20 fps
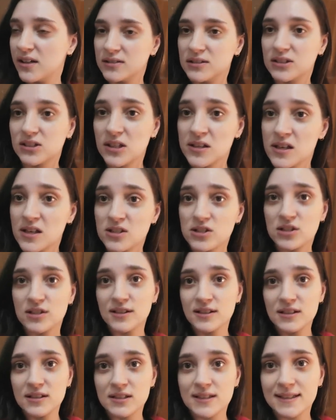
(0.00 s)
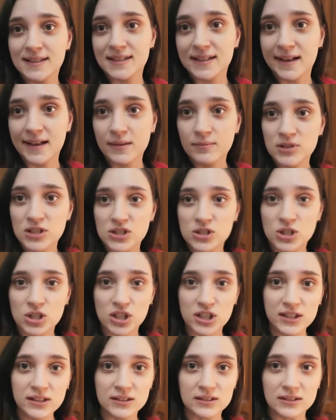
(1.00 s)
it's just time to
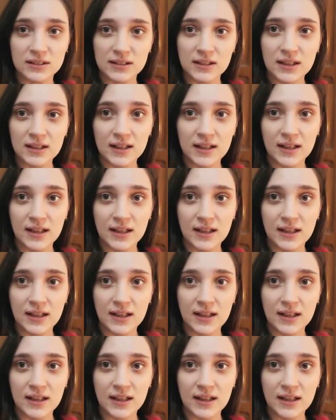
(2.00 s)
chill.